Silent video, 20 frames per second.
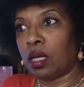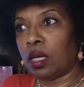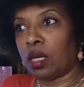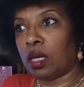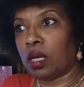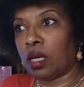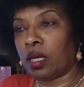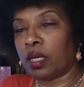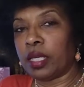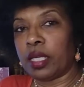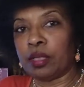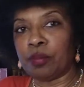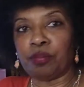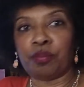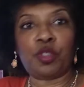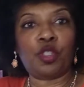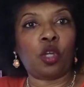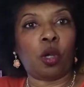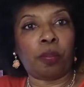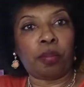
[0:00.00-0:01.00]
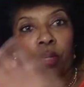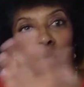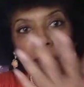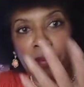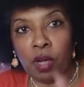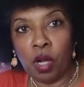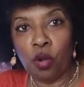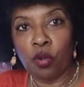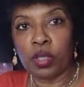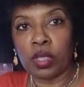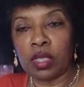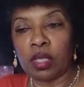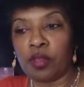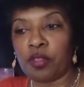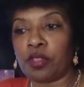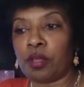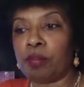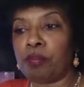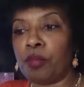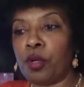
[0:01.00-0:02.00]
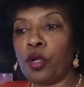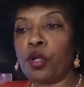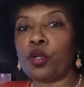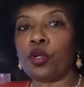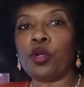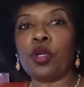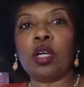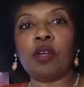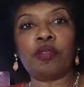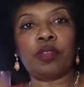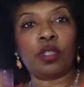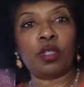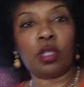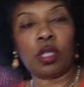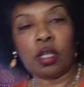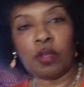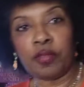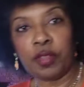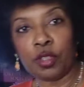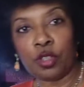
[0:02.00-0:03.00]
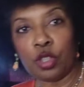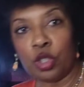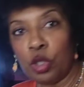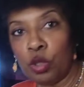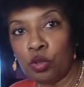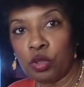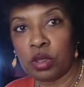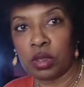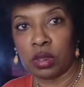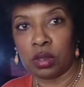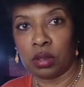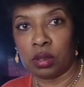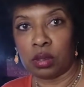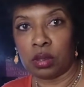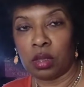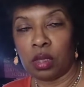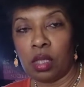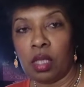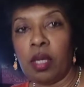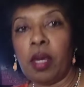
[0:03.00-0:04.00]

and promoting the murder of the Tutsis.